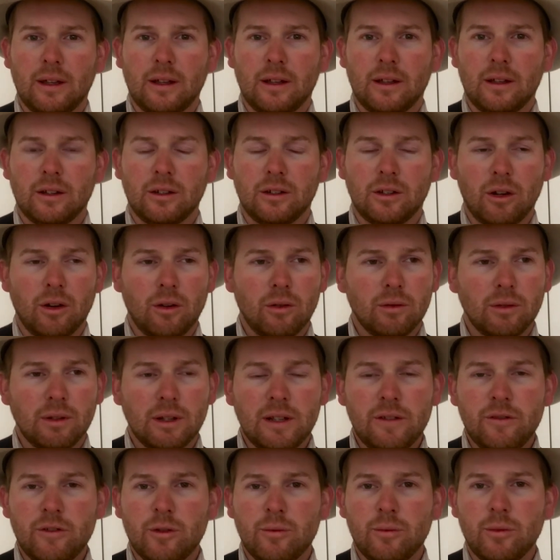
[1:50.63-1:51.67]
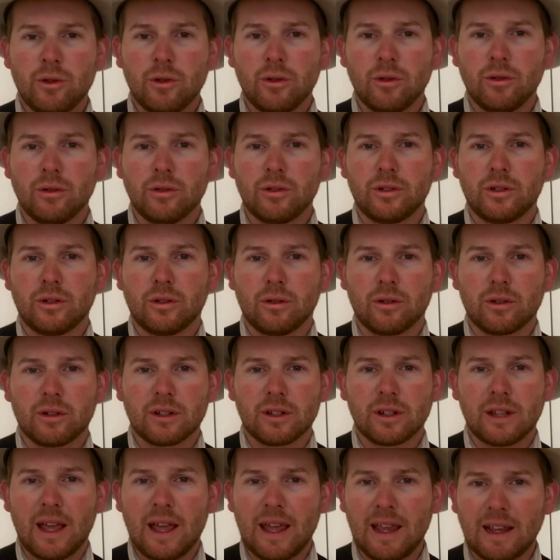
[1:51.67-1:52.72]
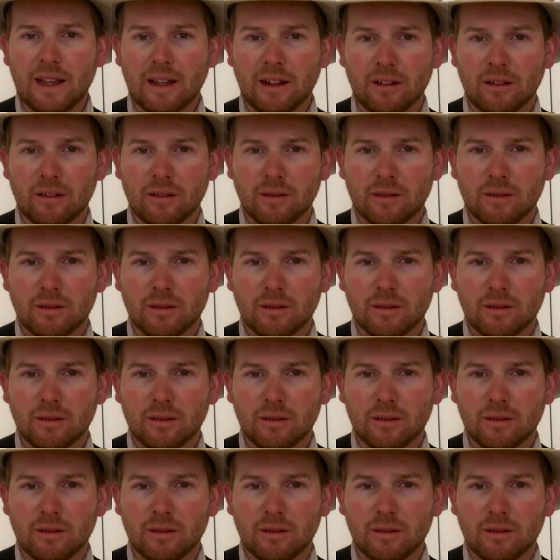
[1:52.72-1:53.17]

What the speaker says: leave your mules, your horses hanging.